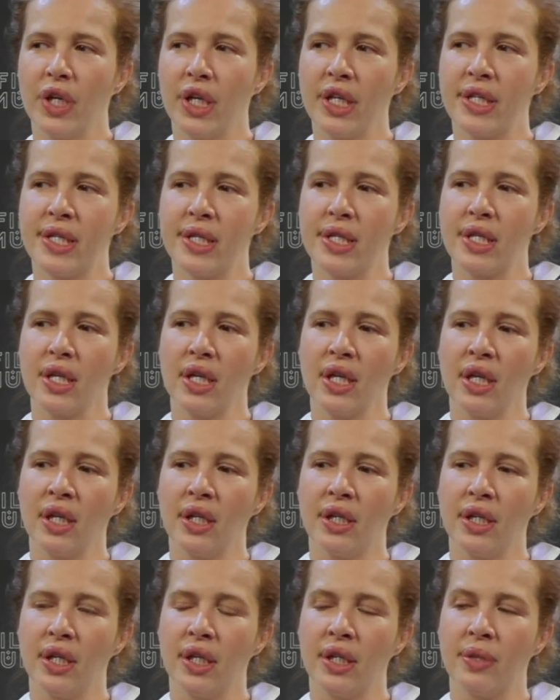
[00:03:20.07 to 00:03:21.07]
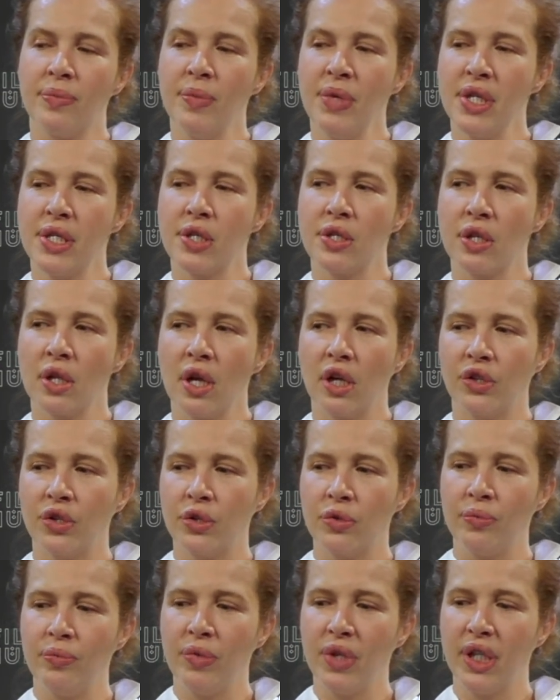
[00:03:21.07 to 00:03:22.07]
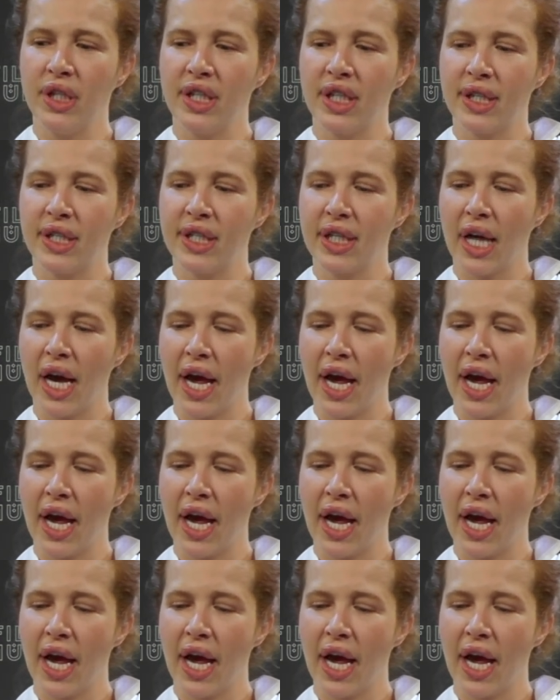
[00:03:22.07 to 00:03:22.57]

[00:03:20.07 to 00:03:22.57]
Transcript: it means a lot to me that